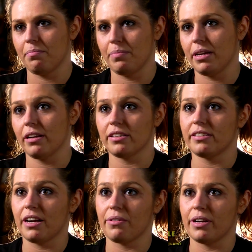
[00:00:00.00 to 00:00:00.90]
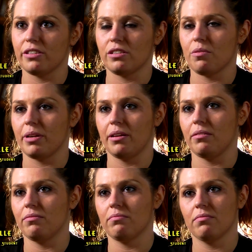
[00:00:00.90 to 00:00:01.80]
Because of steroids, so
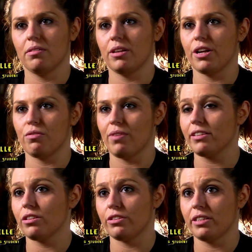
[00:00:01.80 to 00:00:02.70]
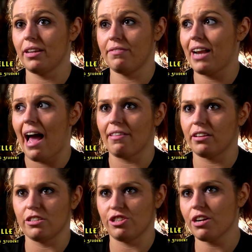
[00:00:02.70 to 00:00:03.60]
many, you know, wrestlers, even
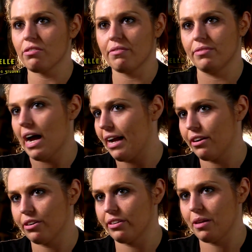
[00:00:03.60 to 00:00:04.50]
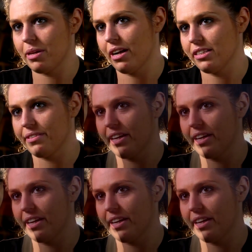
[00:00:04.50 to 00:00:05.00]
athletes in general, have died early because of